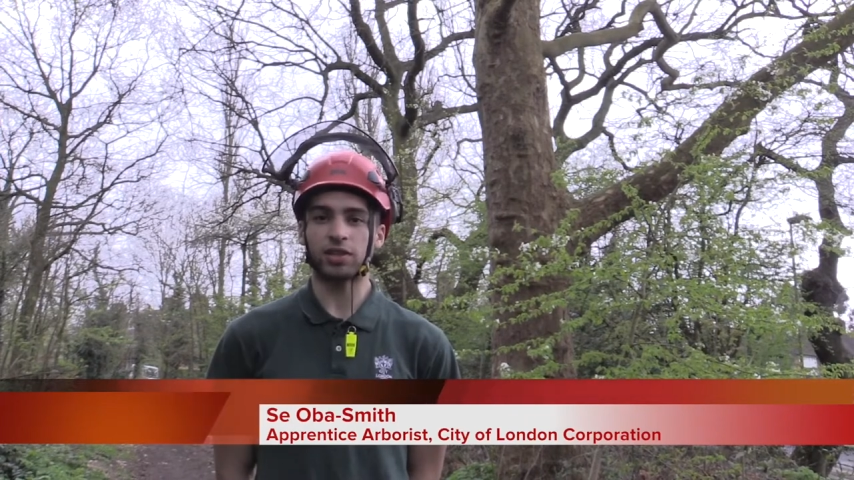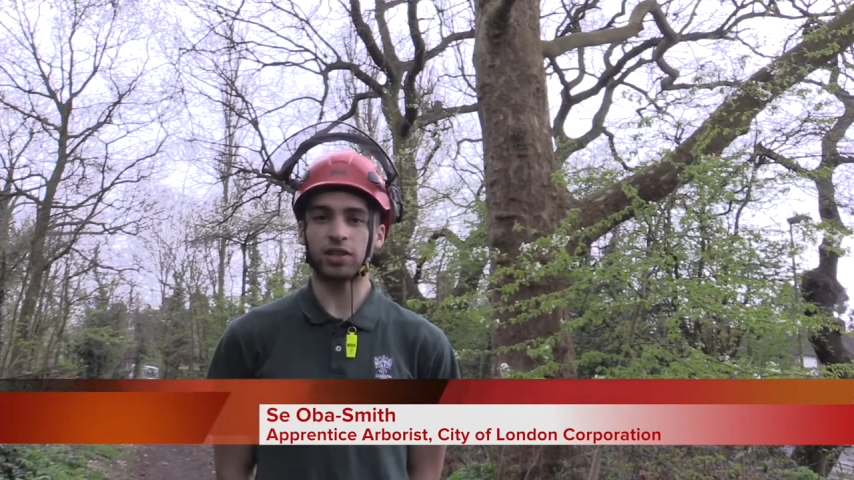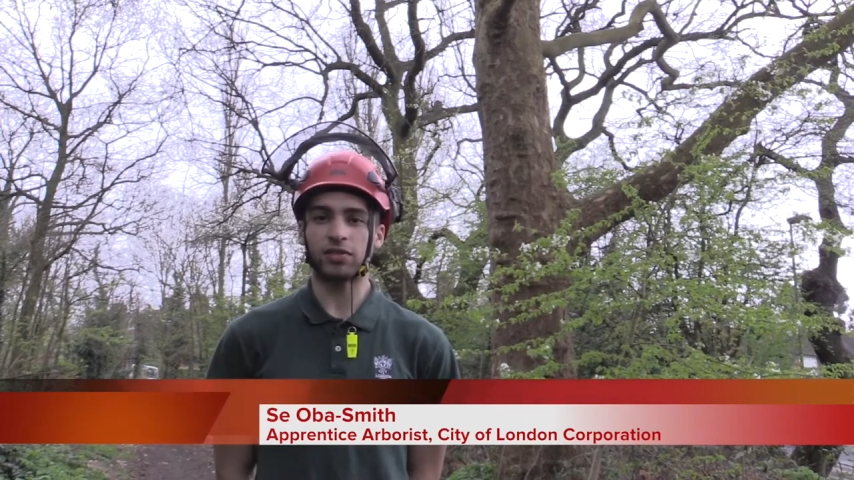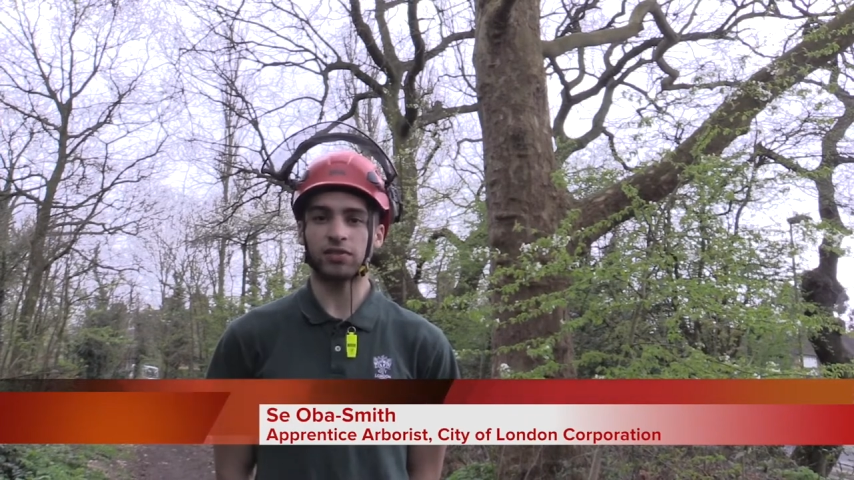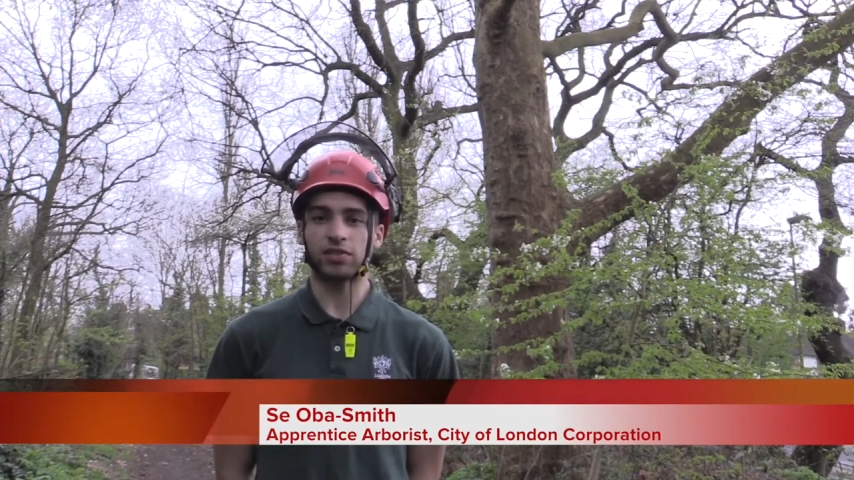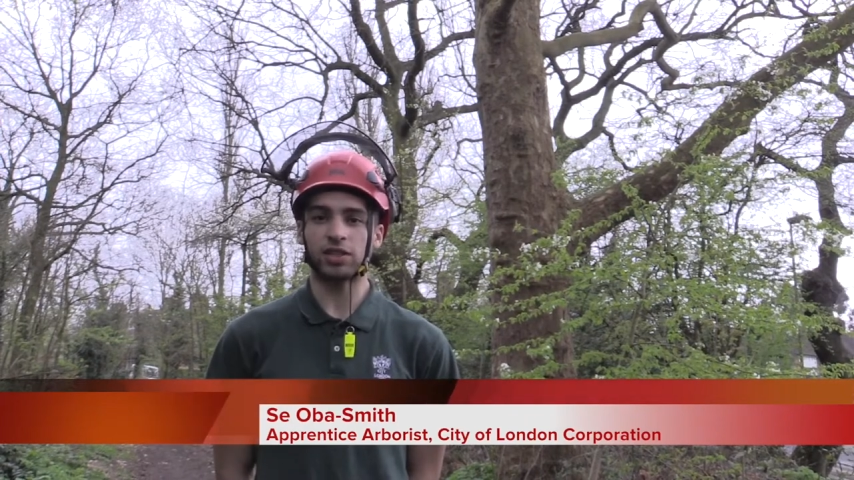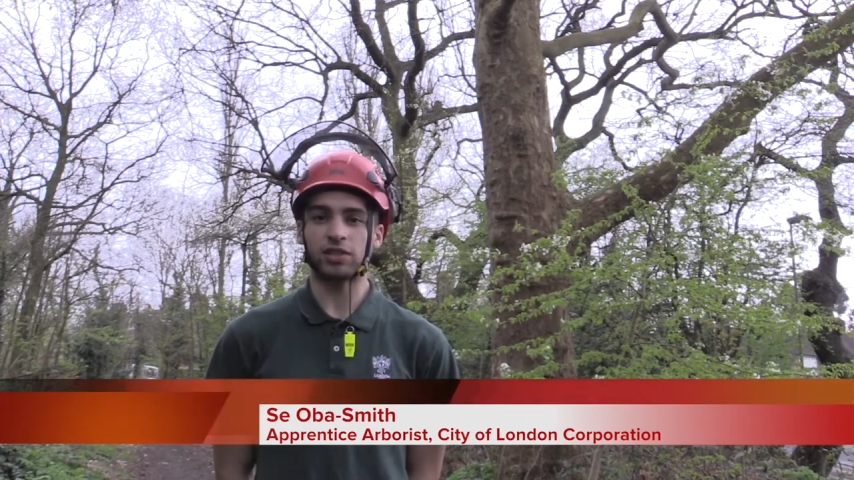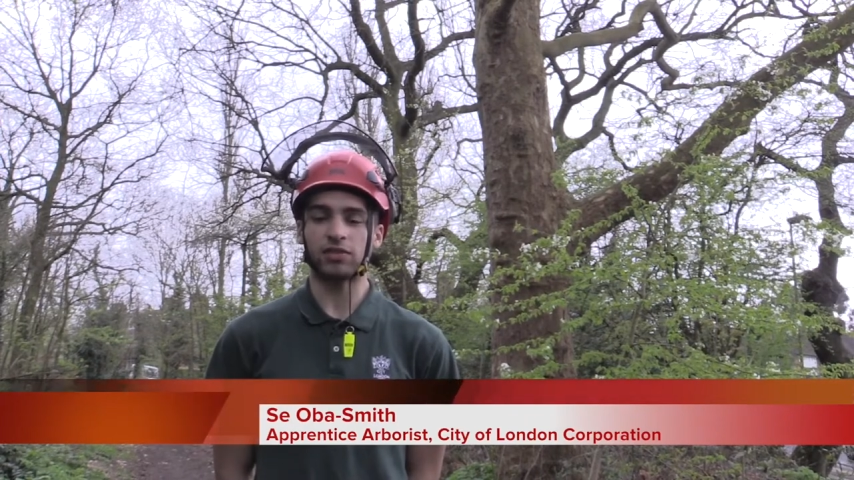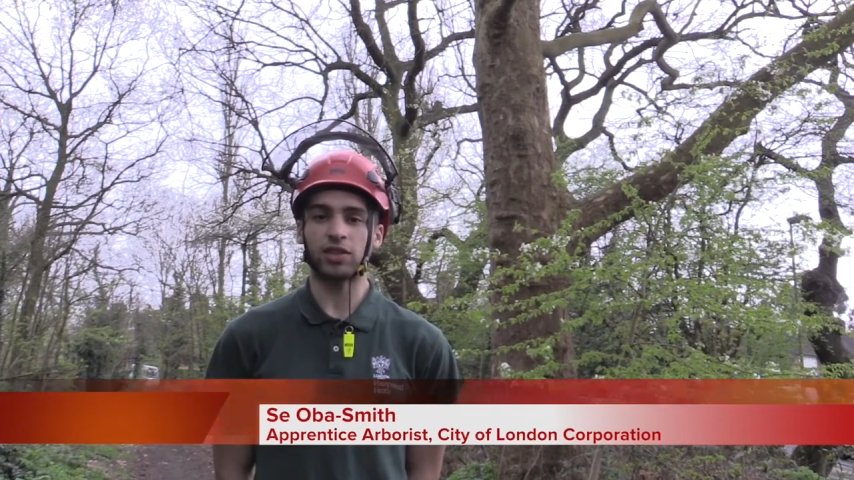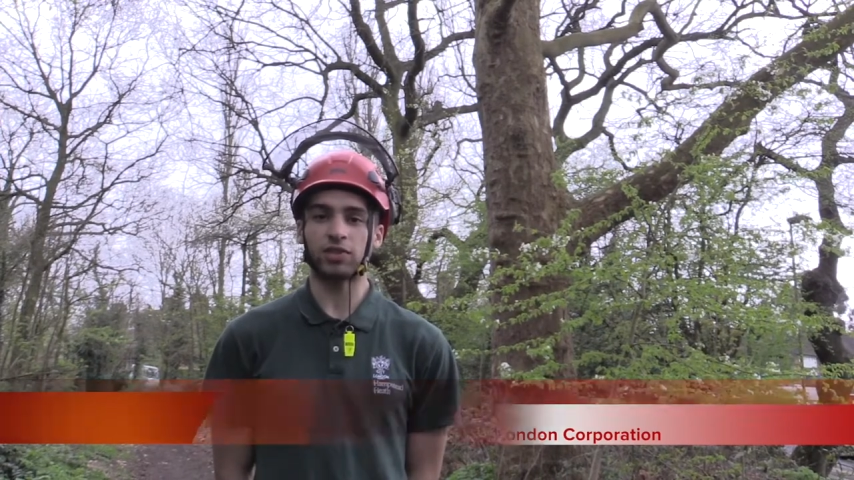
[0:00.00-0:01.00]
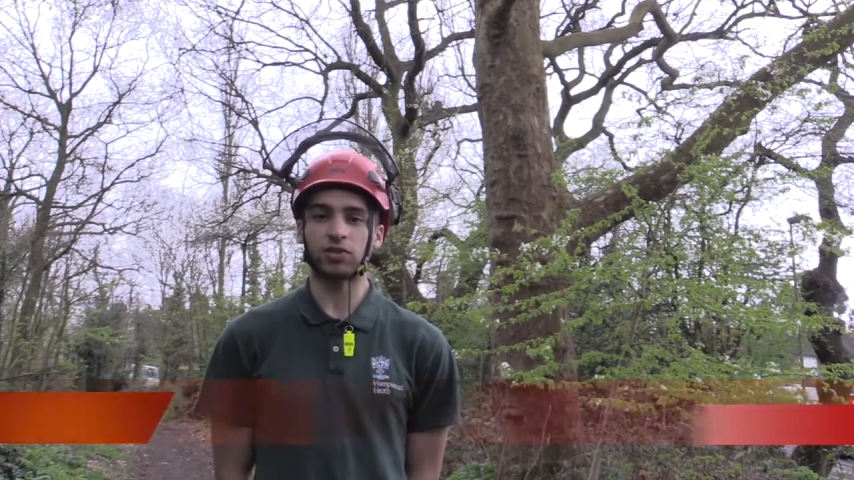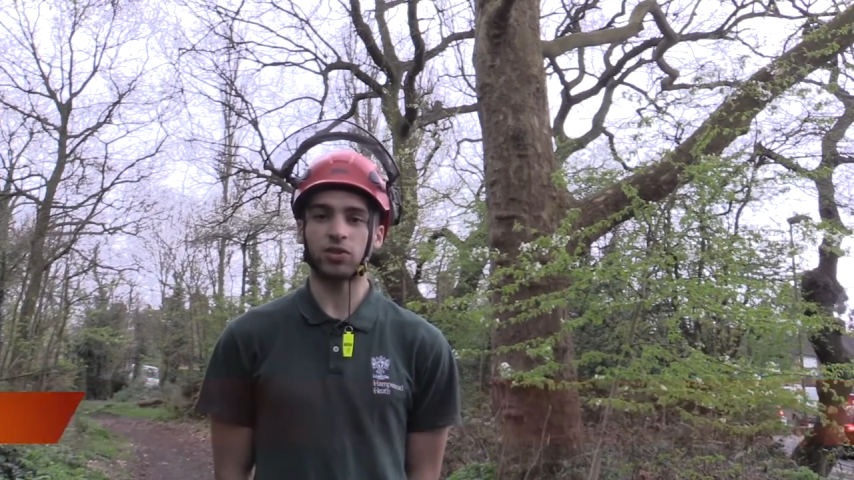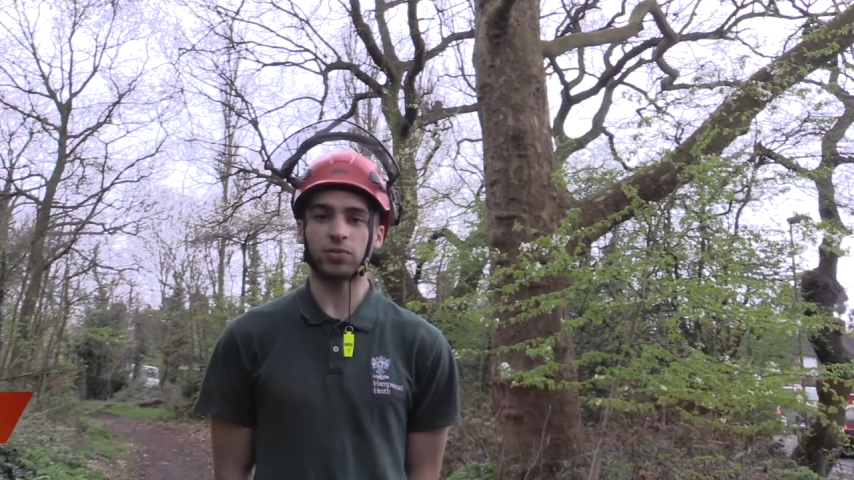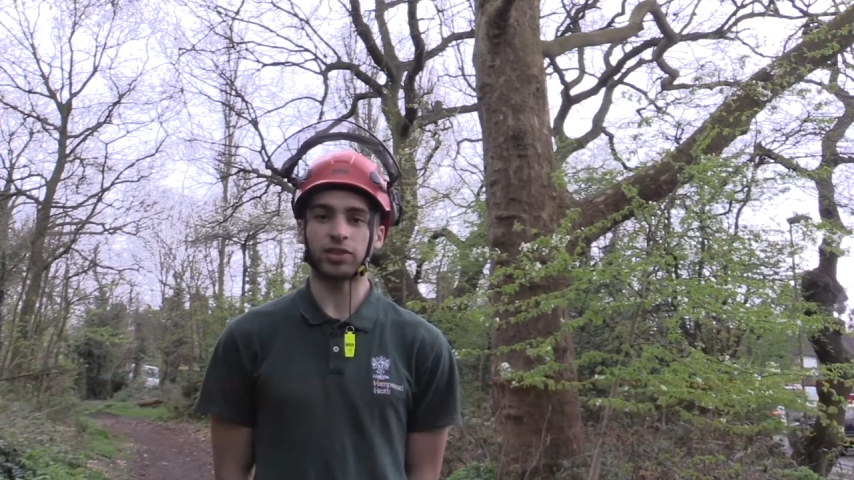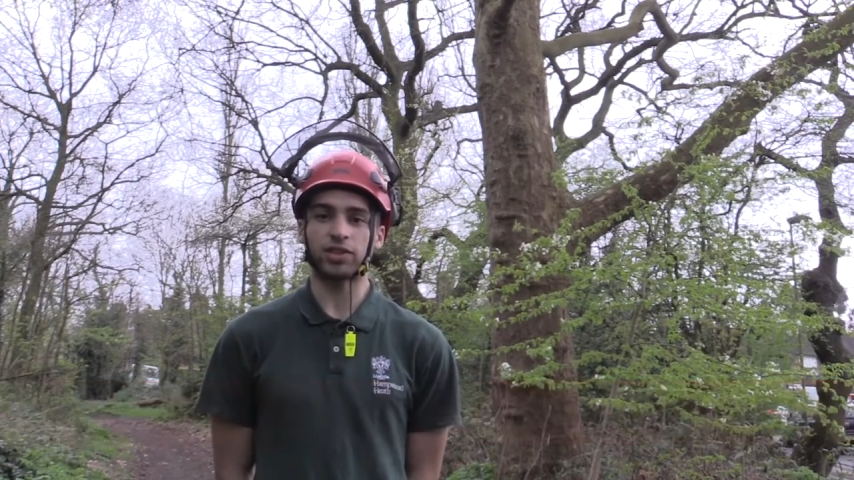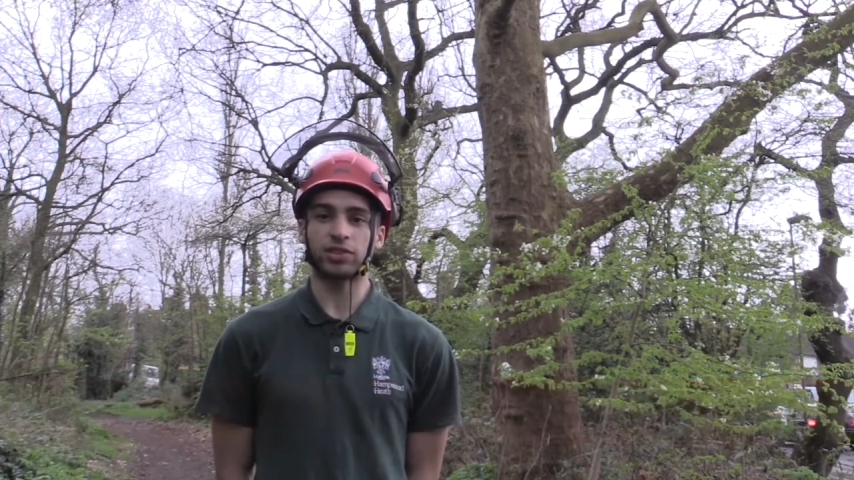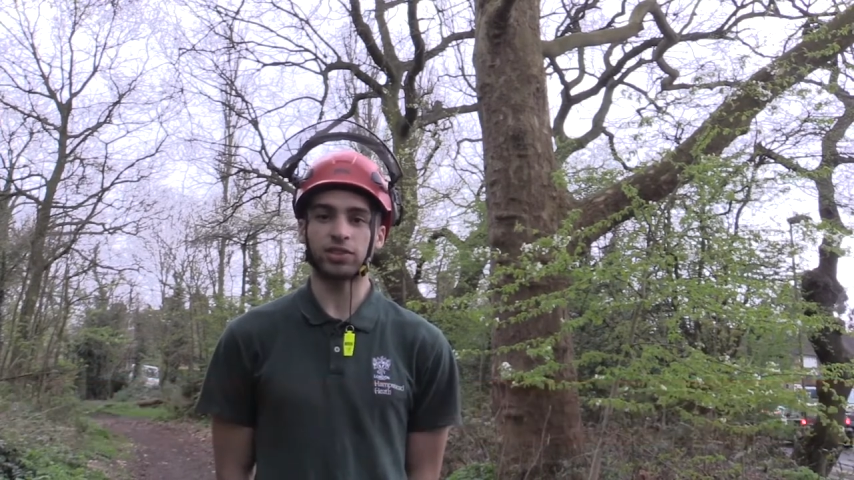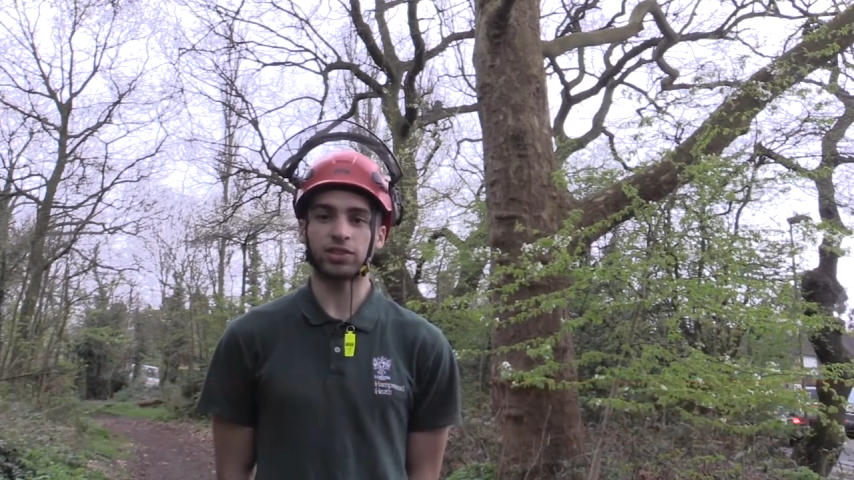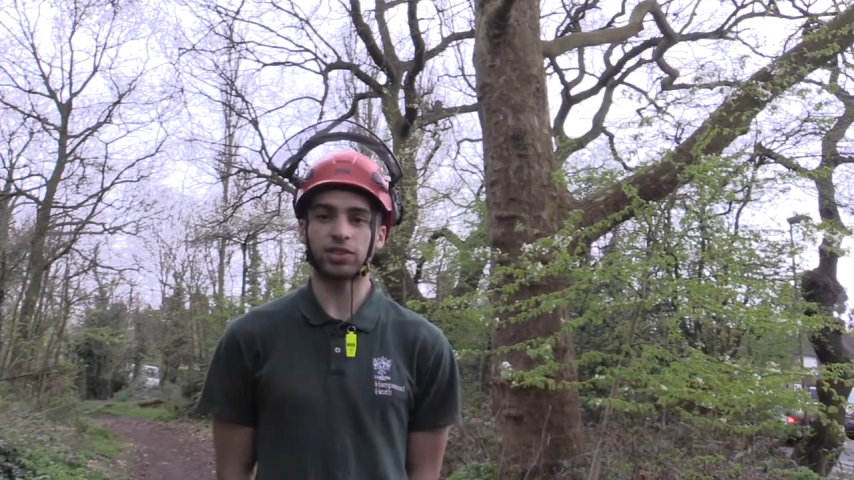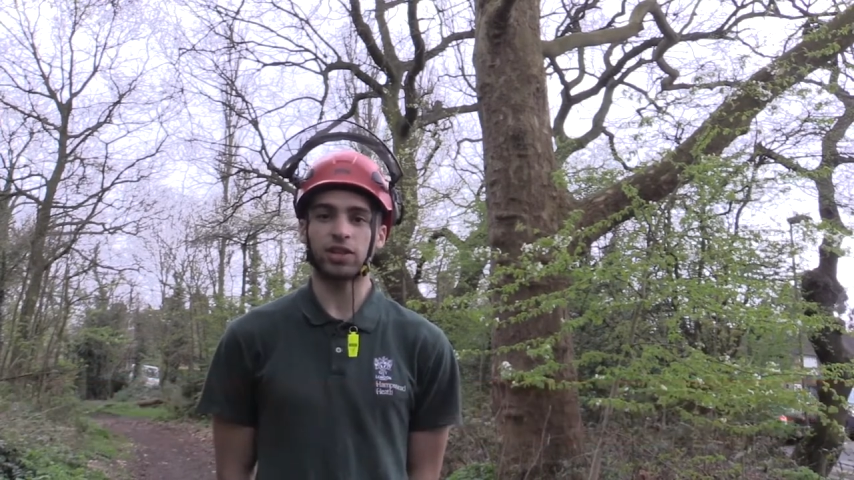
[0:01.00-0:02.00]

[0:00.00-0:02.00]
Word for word: Heath for City of London Corporation.